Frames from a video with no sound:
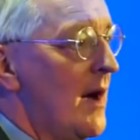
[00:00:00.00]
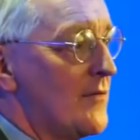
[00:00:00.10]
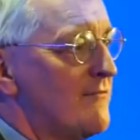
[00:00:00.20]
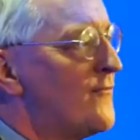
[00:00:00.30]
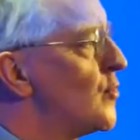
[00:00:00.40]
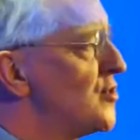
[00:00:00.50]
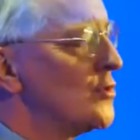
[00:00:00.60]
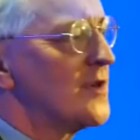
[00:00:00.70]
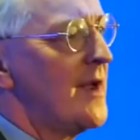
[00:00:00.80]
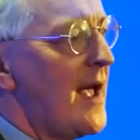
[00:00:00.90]
I've got 4
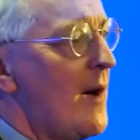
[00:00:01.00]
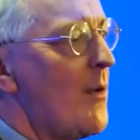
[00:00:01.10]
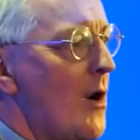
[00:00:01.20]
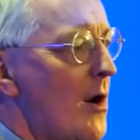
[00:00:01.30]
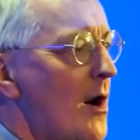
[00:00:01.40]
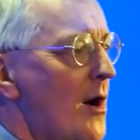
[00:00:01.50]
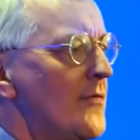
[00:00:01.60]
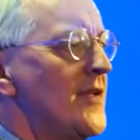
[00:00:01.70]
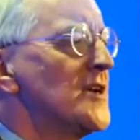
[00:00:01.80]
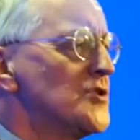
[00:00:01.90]
children. How
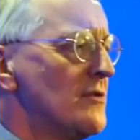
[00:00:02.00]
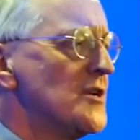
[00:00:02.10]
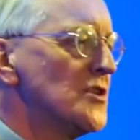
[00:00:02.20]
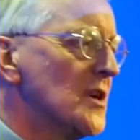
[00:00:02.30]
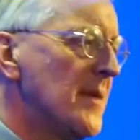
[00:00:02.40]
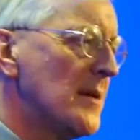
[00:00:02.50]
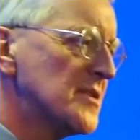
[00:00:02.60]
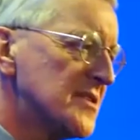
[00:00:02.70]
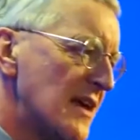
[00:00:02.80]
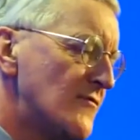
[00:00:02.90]
are the next generation going to be
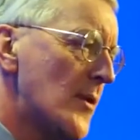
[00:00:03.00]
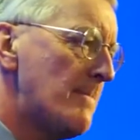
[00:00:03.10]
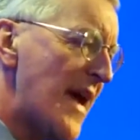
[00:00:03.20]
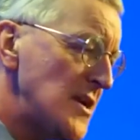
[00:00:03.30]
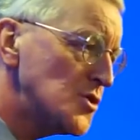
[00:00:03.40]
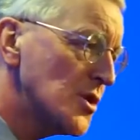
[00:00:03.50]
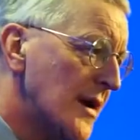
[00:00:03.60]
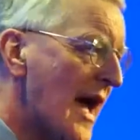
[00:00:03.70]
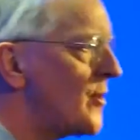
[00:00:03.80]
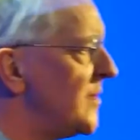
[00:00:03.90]
able to save for a
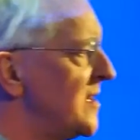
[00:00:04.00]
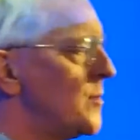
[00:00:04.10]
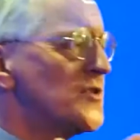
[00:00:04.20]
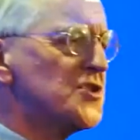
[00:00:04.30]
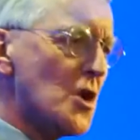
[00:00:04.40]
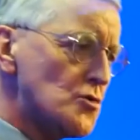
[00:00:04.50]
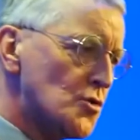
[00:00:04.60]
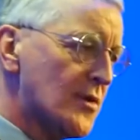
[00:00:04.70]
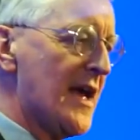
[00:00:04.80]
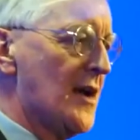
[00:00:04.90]
pension? How do we deal with the
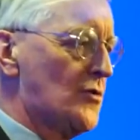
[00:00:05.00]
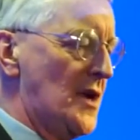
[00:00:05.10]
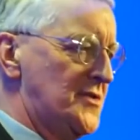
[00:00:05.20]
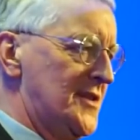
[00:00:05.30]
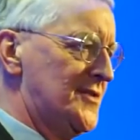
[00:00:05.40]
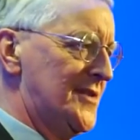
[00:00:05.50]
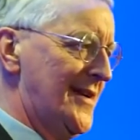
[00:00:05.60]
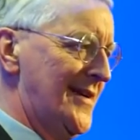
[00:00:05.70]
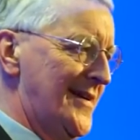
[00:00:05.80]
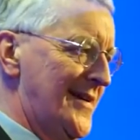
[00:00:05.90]
social care crisis?
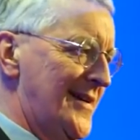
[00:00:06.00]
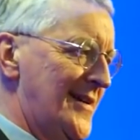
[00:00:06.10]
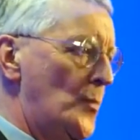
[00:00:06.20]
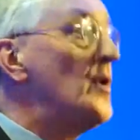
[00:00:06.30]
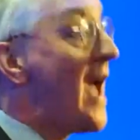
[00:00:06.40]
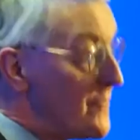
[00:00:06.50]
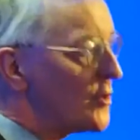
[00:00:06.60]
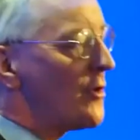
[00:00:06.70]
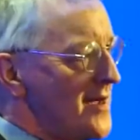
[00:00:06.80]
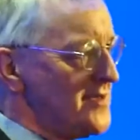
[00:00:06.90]
We have
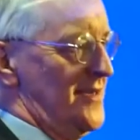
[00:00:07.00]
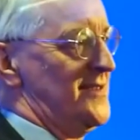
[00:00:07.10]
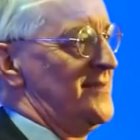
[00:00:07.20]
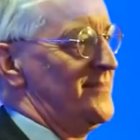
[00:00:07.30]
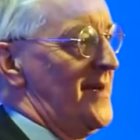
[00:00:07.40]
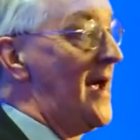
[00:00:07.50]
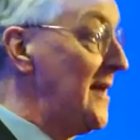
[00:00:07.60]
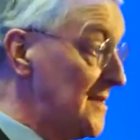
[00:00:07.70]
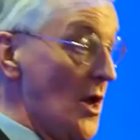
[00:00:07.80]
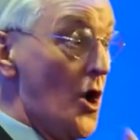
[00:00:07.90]
a crisis,
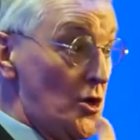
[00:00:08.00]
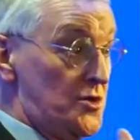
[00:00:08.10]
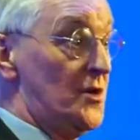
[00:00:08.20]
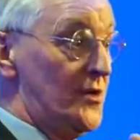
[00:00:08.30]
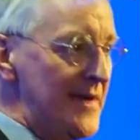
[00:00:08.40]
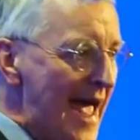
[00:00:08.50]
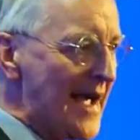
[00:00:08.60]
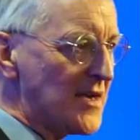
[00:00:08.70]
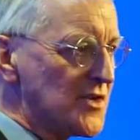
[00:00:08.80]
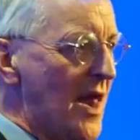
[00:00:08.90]
and it's our turn
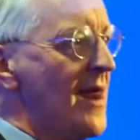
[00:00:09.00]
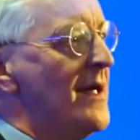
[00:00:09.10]
next.